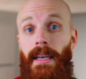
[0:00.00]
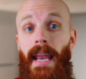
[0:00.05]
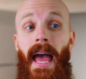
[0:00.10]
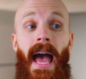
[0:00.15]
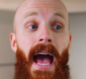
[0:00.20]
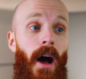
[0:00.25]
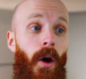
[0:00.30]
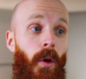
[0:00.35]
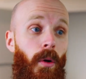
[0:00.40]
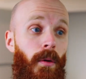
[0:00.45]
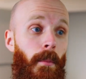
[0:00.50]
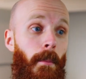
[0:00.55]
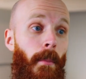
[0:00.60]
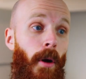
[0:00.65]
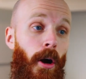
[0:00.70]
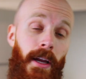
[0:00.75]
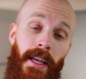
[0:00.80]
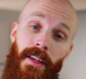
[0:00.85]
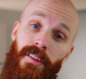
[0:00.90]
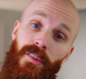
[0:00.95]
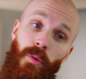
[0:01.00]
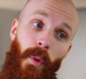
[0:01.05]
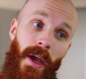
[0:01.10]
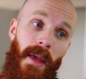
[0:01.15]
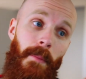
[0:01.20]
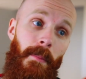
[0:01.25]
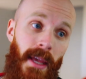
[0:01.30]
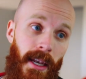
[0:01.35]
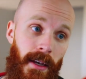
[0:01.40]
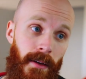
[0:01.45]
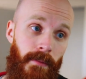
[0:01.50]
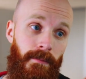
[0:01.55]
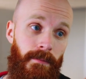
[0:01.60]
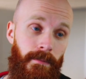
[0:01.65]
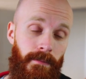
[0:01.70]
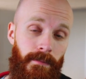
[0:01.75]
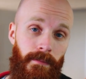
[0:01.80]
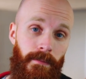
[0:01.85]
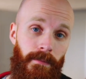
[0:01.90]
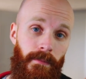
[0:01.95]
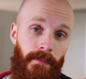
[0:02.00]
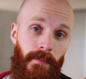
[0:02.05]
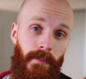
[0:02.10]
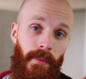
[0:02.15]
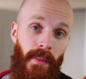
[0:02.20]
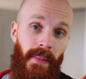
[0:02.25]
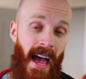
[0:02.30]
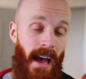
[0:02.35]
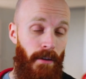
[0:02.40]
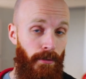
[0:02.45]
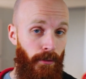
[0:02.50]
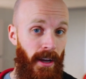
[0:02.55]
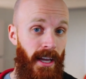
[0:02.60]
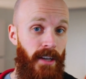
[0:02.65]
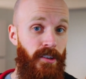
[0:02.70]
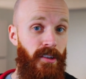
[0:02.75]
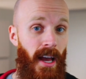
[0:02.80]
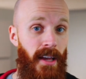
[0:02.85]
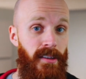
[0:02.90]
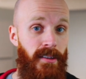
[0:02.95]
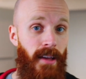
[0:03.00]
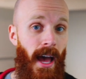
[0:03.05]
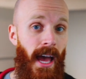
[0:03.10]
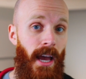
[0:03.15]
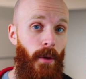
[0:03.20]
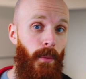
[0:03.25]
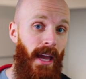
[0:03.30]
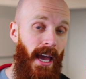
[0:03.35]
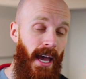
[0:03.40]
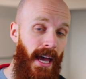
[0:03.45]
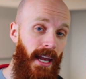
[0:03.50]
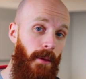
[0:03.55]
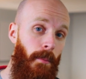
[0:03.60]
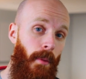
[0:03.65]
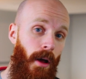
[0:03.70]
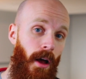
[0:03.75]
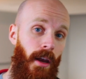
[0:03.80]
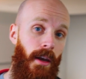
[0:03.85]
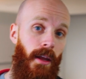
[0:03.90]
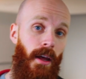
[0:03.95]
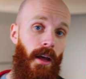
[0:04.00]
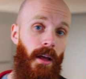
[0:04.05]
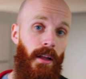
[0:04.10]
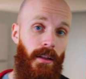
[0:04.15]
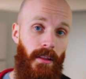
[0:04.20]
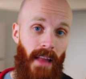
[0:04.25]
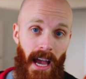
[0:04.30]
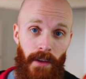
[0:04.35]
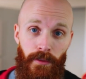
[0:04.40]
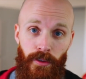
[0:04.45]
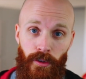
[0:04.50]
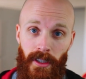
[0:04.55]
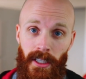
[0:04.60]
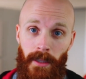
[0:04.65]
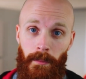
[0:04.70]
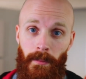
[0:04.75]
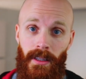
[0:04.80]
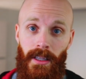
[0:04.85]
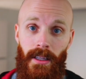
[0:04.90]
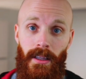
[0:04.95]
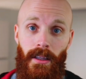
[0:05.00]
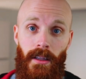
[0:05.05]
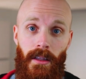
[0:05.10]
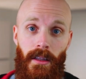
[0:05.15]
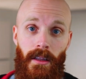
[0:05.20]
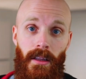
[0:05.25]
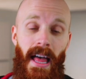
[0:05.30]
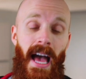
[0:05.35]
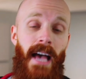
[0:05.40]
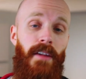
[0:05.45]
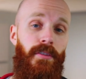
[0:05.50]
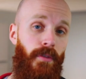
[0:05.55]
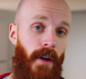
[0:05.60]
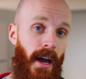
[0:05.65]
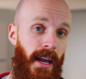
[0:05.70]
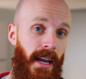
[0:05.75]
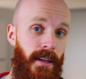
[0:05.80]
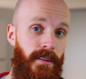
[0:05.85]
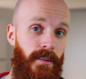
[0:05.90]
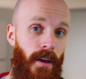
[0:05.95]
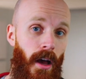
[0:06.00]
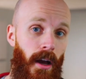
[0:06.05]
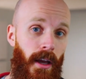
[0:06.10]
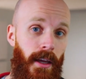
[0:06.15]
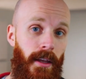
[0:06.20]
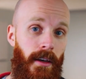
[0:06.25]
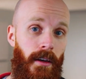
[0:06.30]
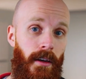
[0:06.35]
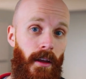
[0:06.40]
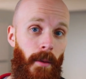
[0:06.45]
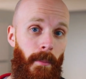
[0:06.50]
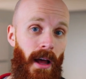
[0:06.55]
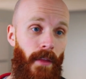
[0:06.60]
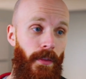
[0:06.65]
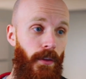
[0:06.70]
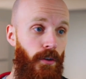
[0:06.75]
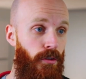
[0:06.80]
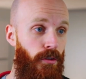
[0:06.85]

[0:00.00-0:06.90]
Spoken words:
Now, Marcus Whitman, that franchise guy, we had him on a live stream last Friday talking about the